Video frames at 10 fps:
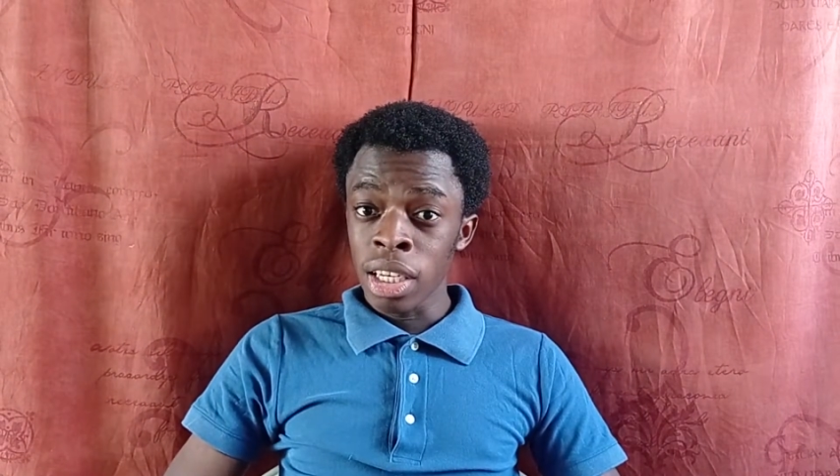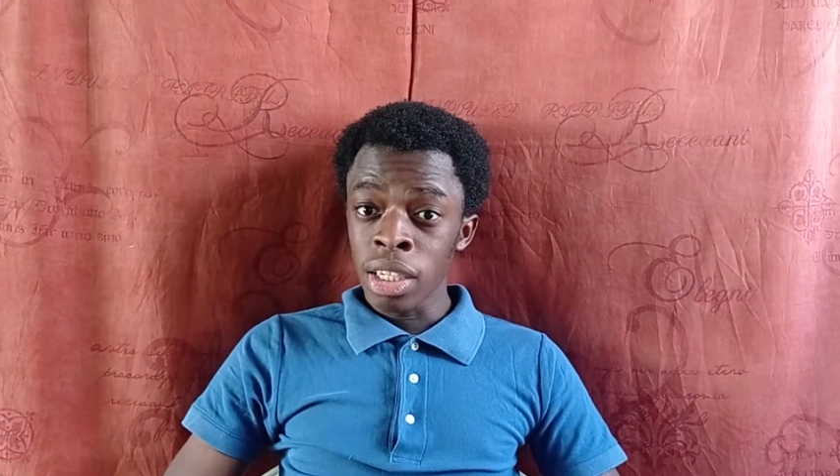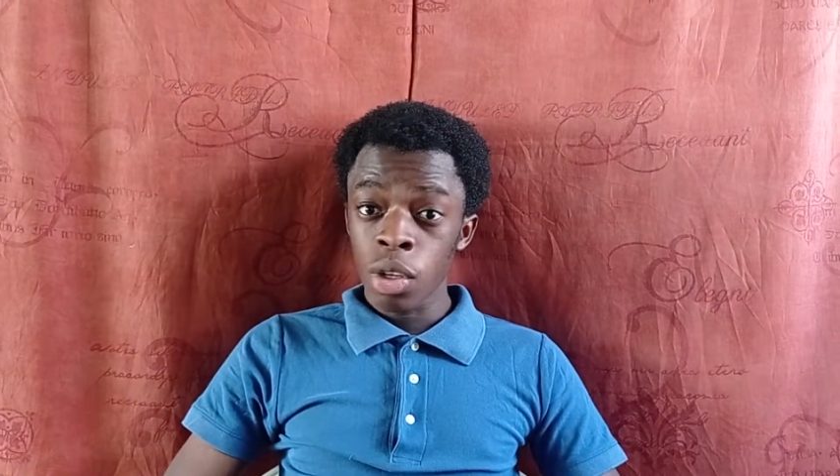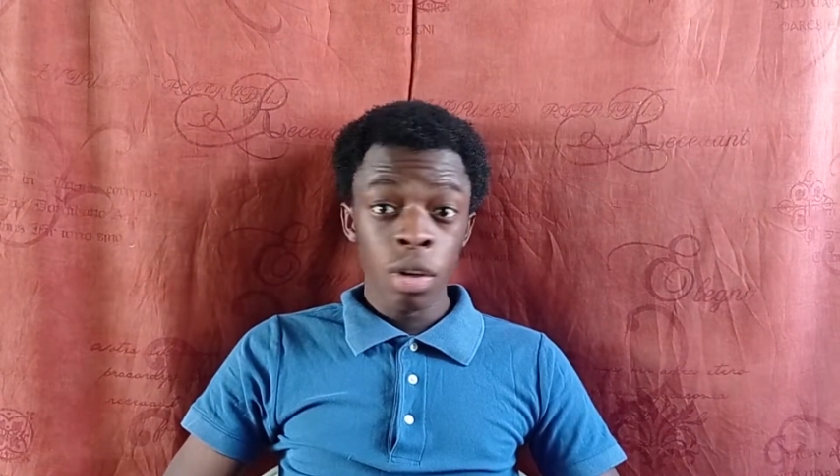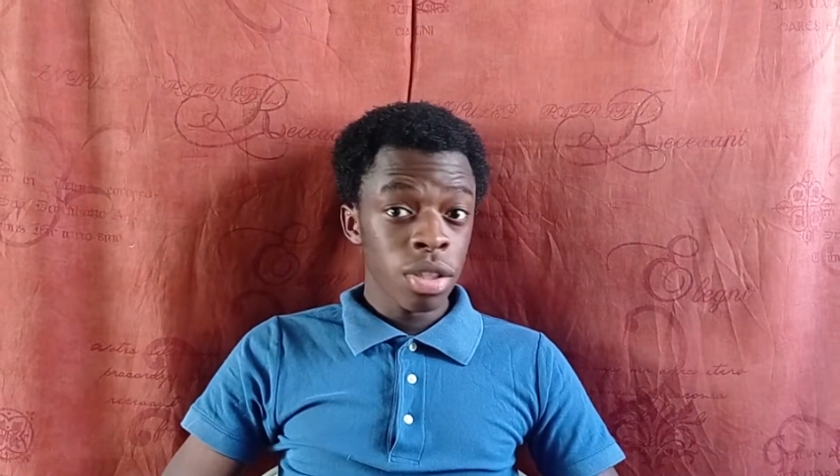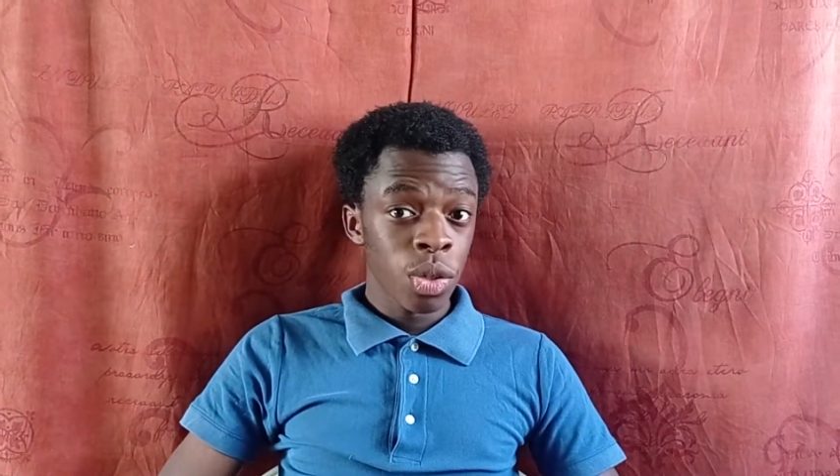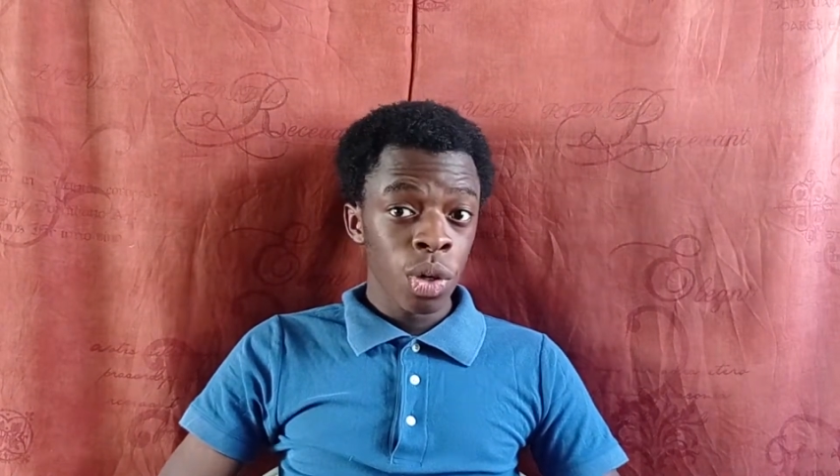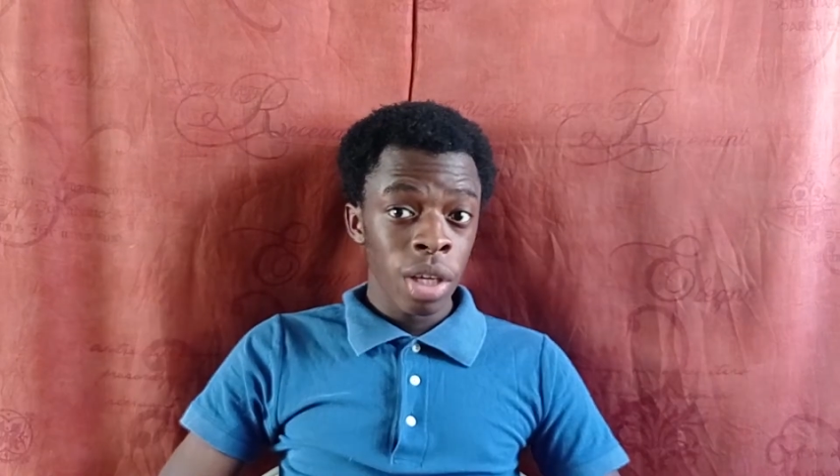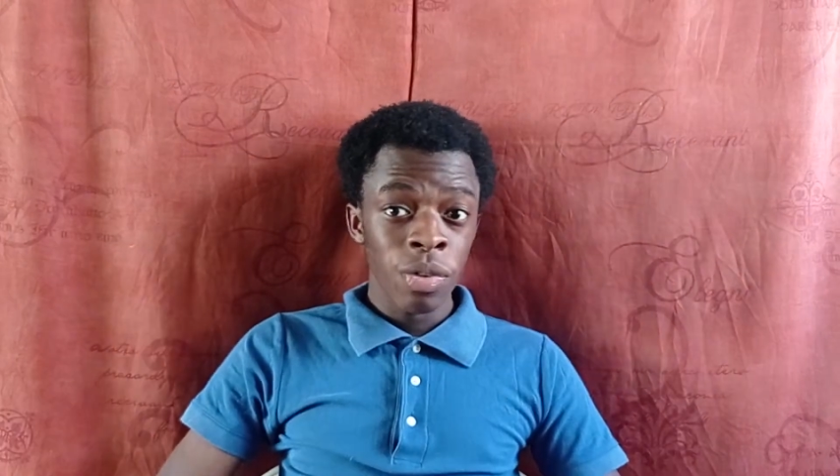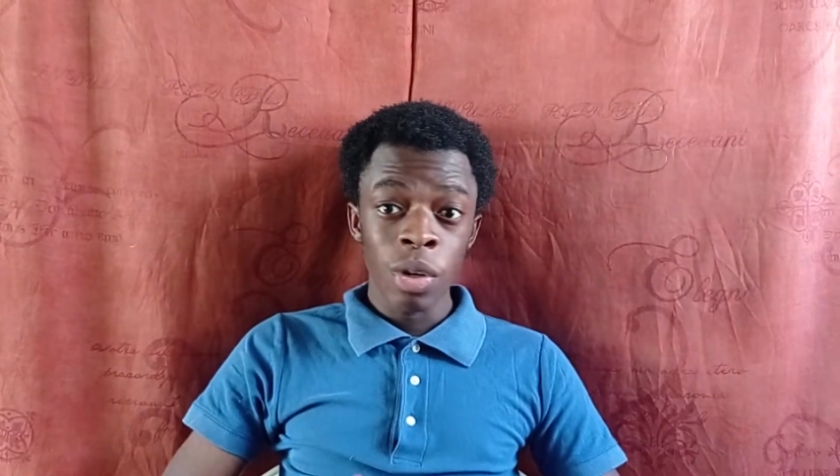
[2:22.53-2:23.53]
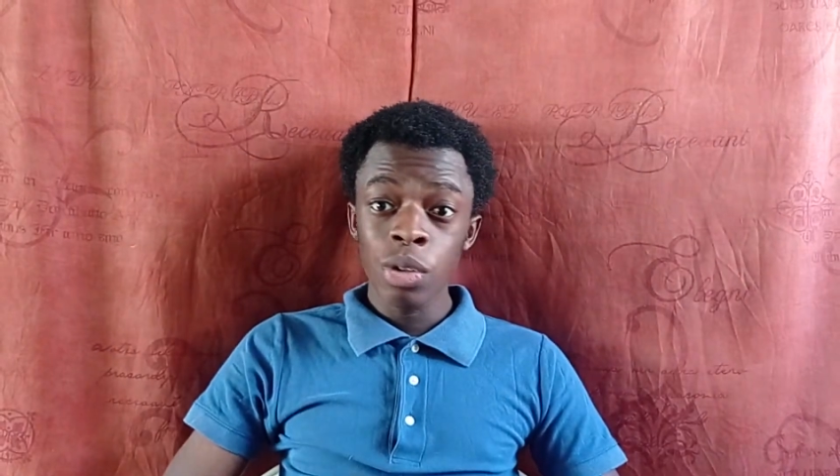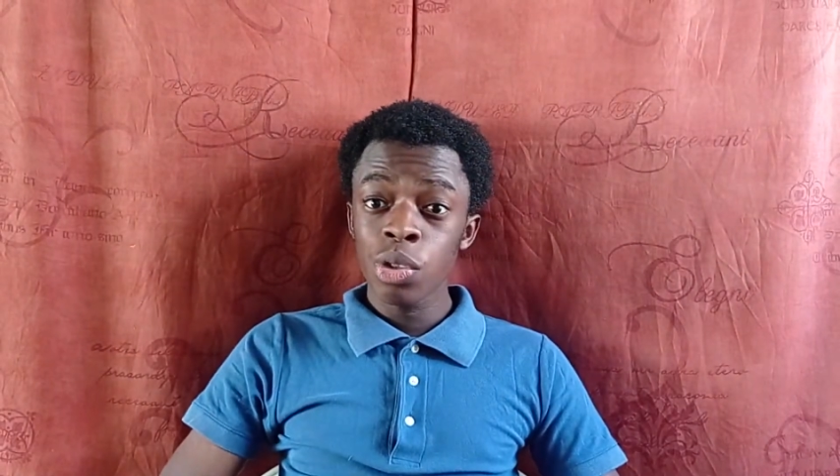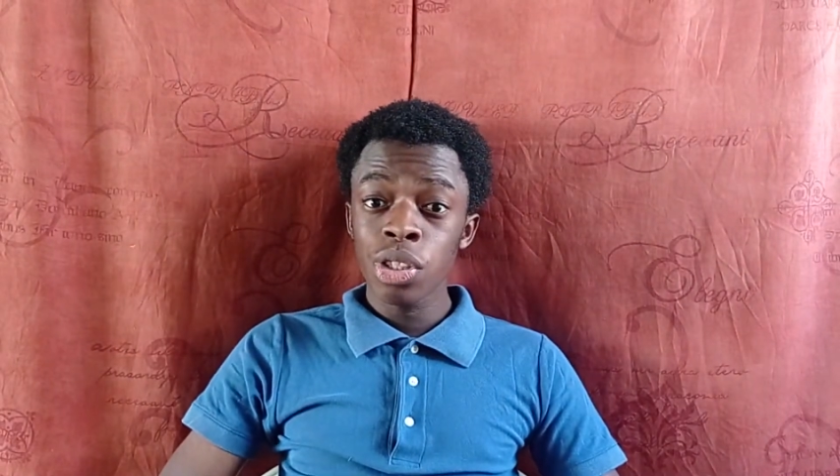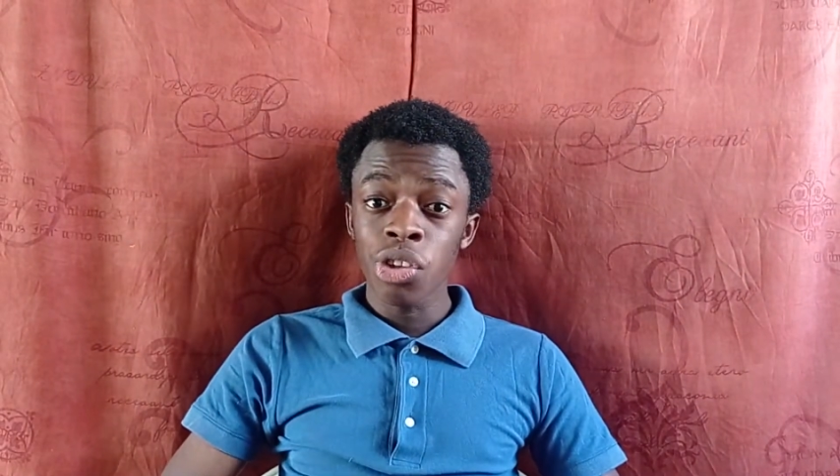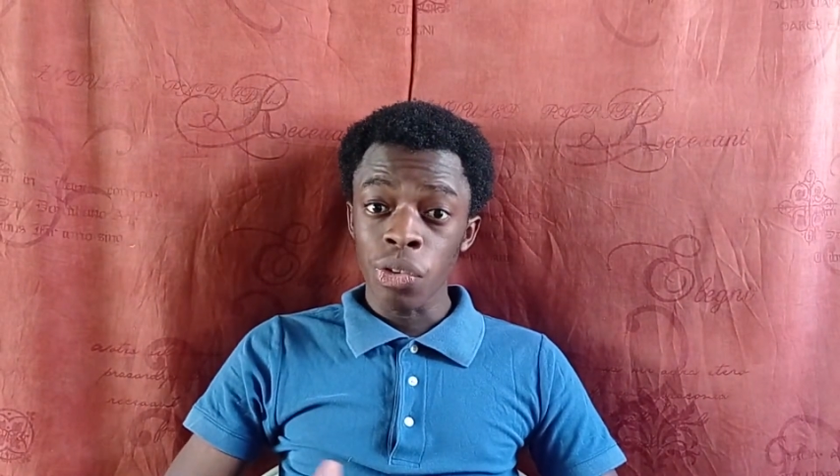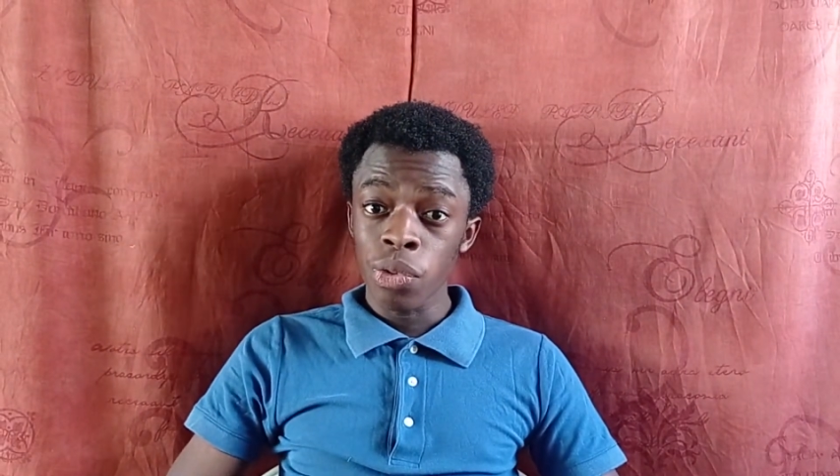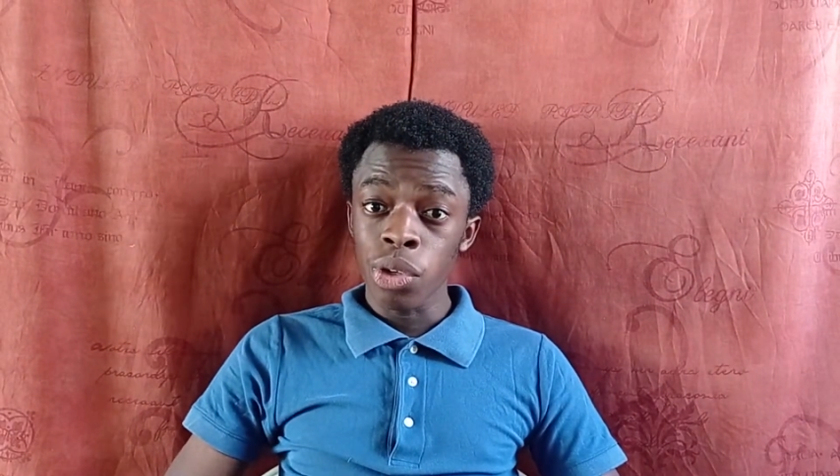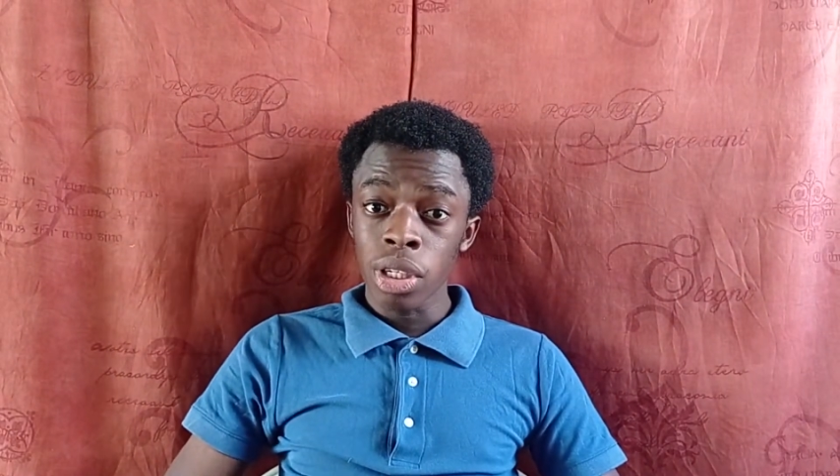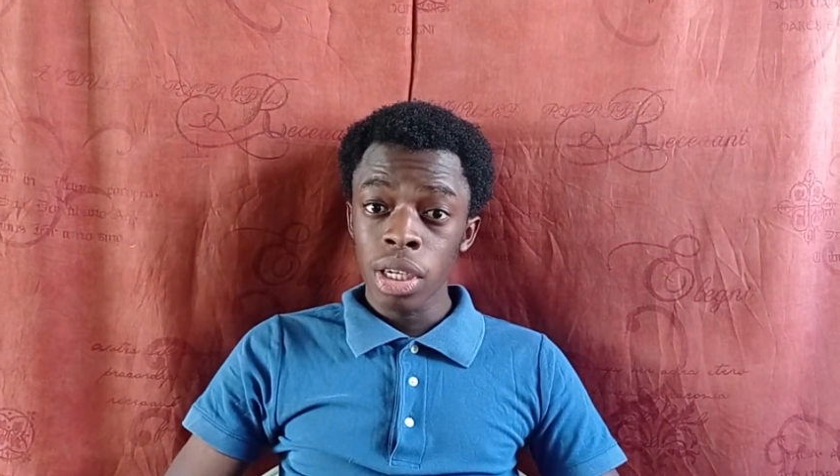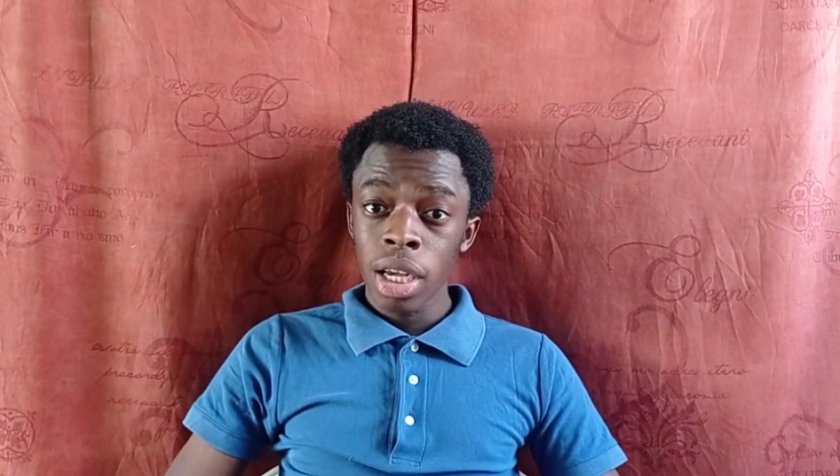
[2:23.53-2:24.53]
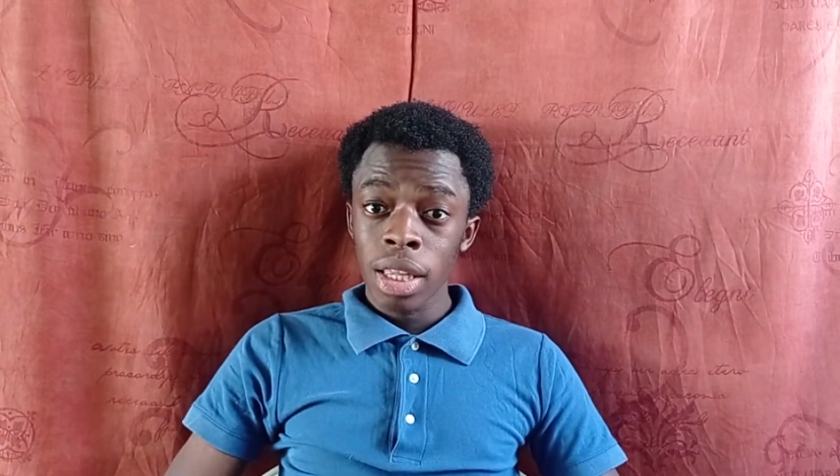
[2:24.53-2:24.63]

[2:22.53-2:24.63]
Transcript: and also if you're not using your phone,